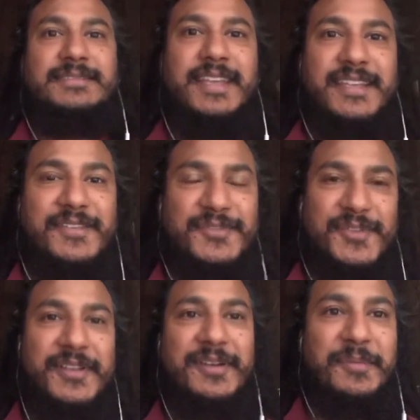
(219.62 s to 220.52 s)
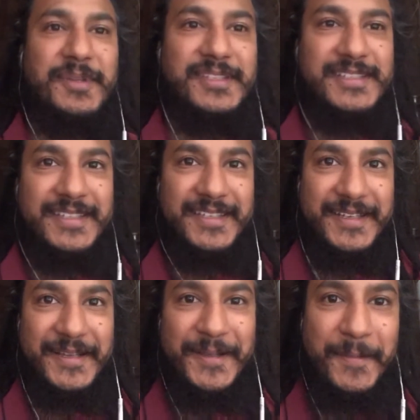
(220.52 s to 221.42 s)
Thank you for the comment.
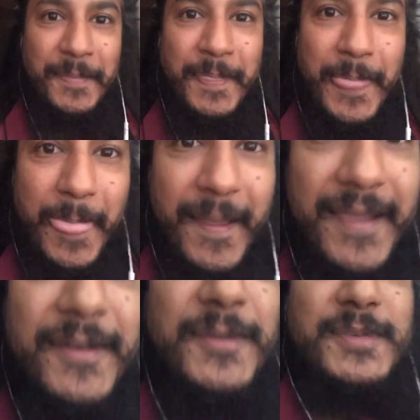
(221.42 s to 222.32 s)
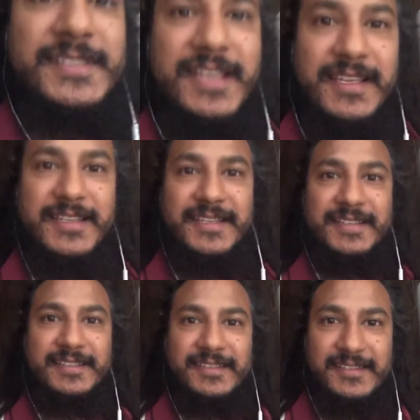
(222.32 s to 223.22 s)
I always like
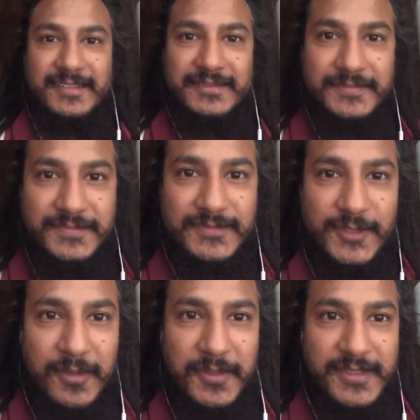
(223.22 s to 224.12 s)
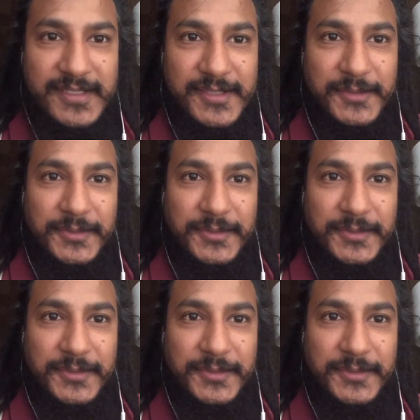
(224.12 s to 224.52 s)
the comment